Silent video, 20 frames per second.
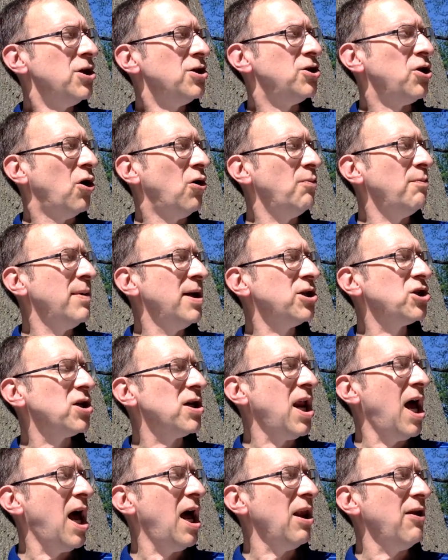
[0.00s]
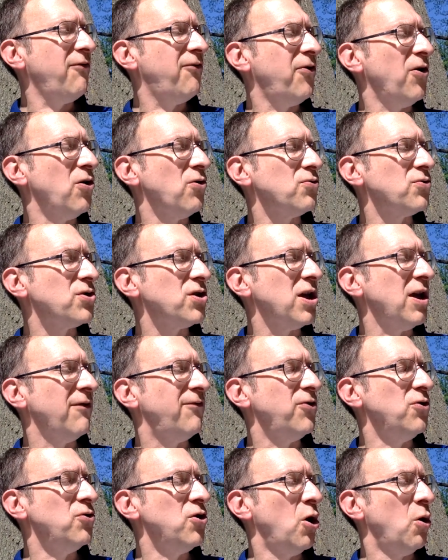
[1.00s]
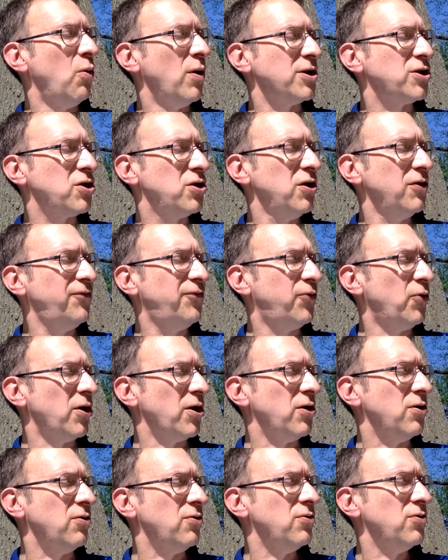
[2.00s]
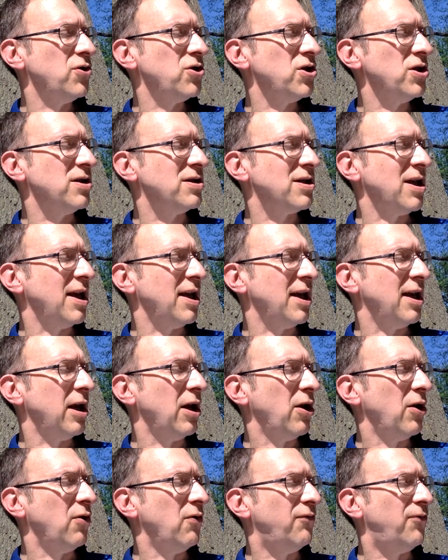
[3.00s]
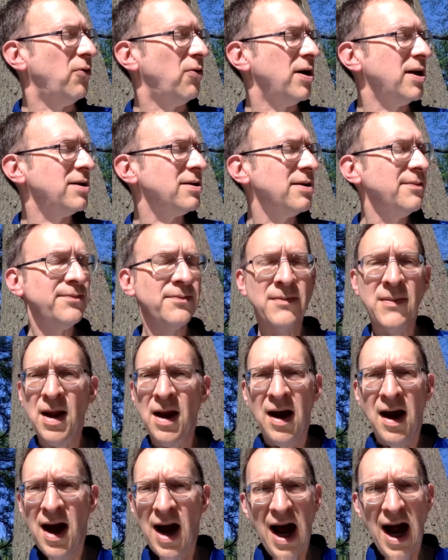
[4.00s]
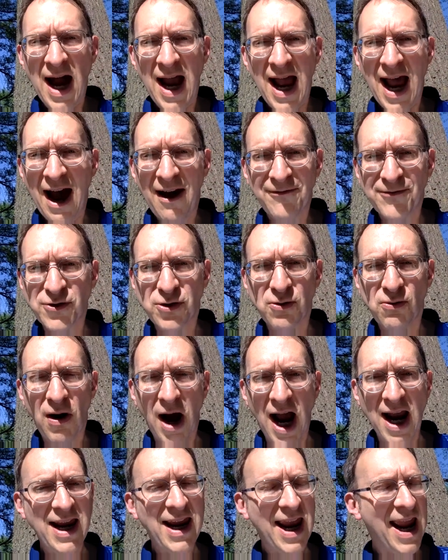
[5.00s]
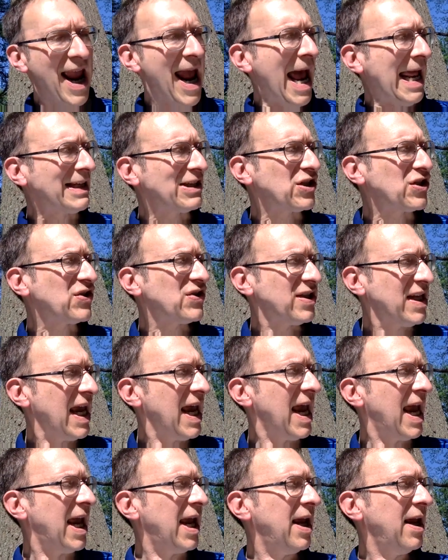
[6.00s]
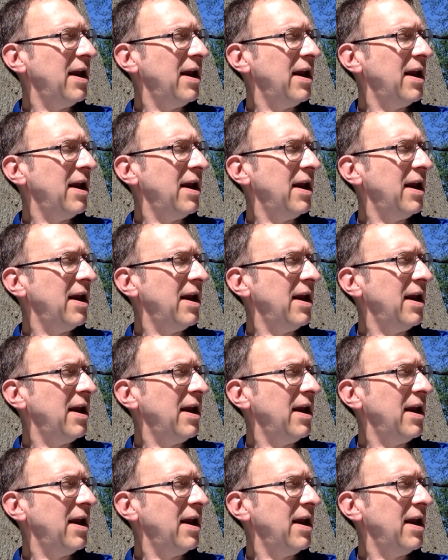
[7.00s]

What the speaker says: Don't mention holophones if you know what's good for you, she said in a low voice. I have to. I can't stay.